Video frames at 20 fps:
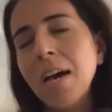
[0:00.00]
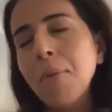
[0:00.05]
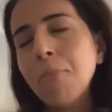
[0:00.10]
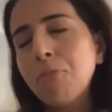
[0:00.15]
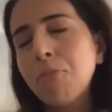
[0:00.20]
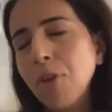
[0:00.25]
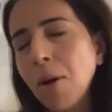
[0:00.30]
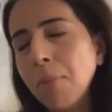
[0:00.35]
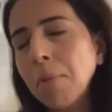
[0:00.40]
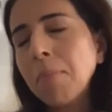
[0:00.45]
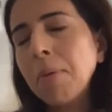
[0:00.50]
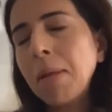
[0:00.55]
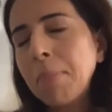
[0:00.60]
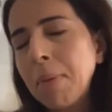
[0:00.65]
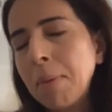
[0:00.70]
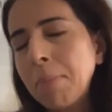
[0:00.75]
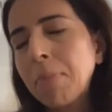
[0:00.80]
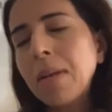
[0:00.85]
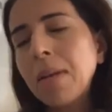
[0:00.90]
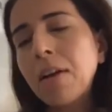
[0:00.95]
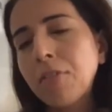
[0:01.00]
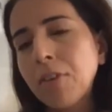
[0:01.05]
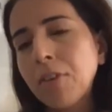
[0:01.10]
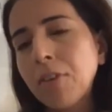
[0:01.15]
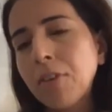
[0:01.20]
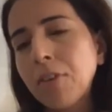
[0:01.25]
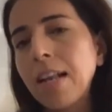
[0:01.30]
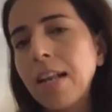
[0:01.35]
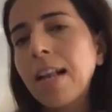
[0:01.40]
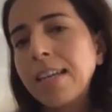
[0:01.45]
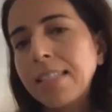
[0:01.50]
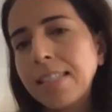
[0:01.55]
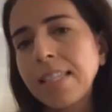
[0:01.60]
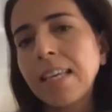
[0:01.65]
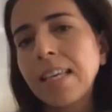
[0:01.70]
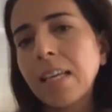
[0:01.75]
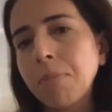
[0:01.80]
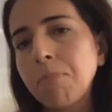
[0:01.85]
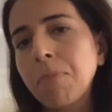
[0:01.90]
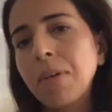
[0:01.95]
probably people are
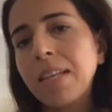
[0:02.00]
realizing it,